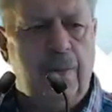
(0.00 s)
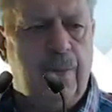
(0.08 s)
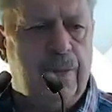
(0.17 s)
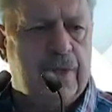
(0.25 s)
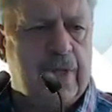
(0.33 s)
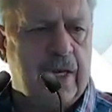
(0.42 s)

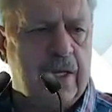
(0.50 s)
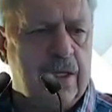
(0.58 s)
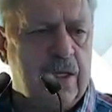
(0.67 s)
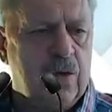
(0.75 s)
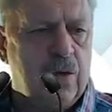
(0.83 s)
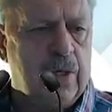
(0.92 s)
take it
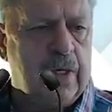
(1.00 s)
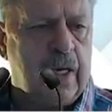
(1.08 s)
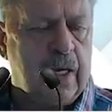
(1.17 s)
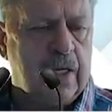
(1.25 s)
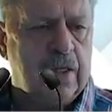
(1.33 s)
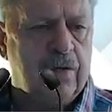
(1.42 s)
into a
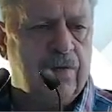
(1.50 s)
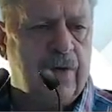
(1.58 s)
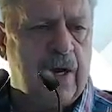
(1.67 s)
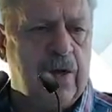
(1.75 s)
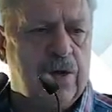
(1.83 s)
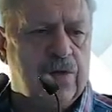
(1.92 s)
negative
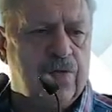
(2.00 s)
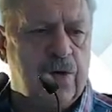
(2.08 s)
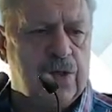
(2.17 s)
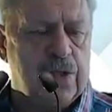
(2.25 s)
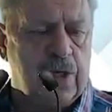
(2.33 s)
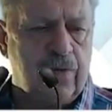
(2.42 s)
value as far
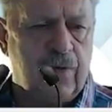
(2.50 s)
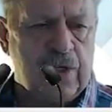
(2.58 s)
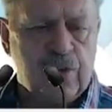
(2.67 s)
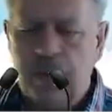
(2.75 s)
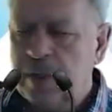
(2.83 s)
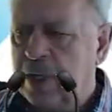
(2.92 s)
as the
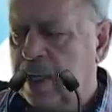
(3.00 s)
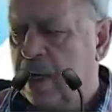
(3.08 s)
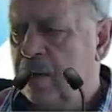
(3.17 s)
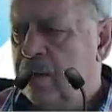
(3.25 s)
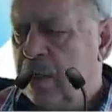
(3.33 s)
investment account.